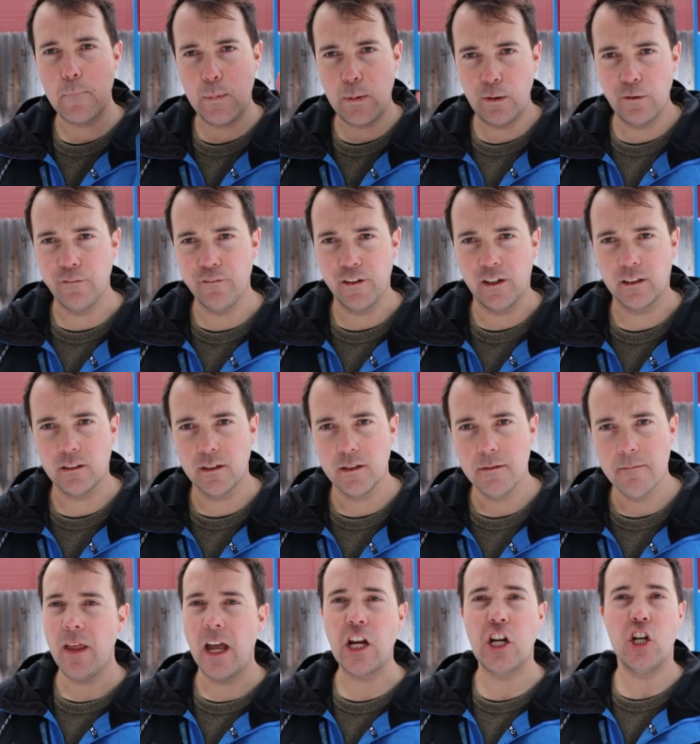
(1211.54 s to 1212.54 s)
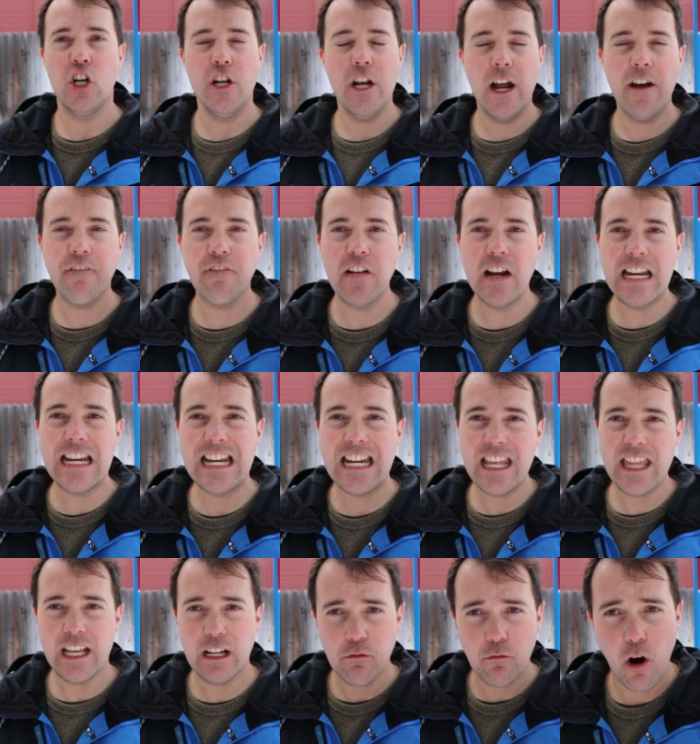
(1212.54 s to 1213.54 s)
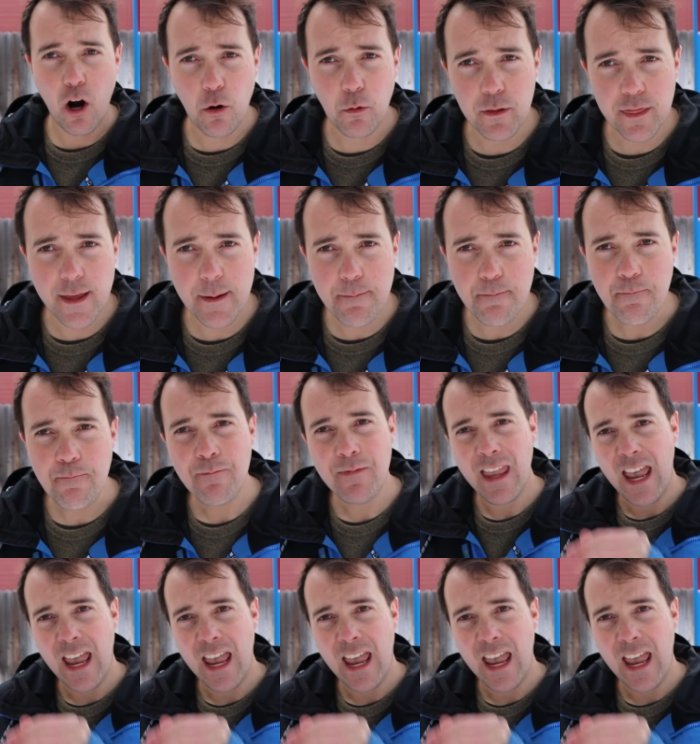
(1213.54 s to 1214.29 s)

perfect. I could not find anything wrong with them,